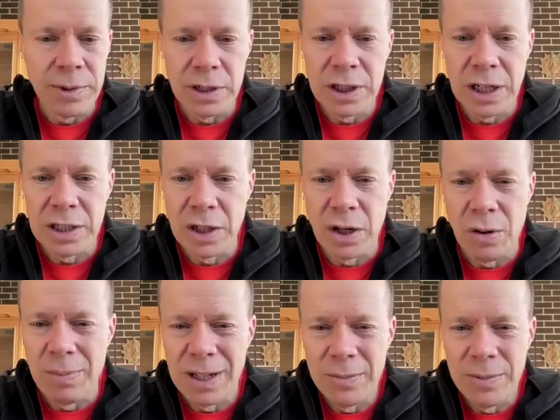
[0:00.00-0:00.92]
Don't change a
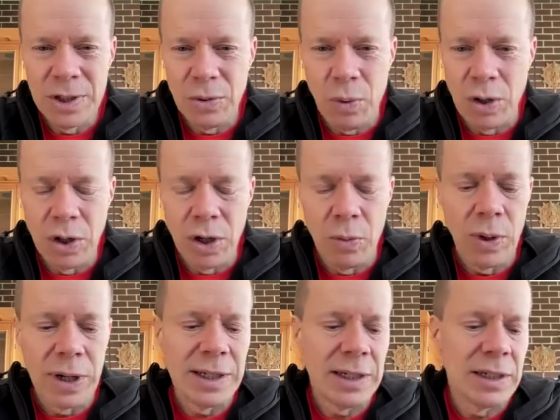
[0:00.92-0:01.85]
whole bunch because you won't know
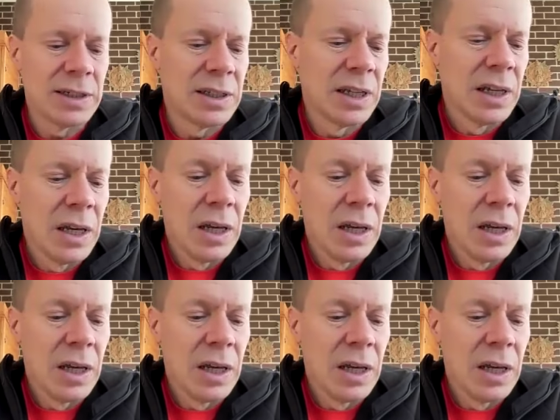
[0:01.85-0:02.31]
what it is.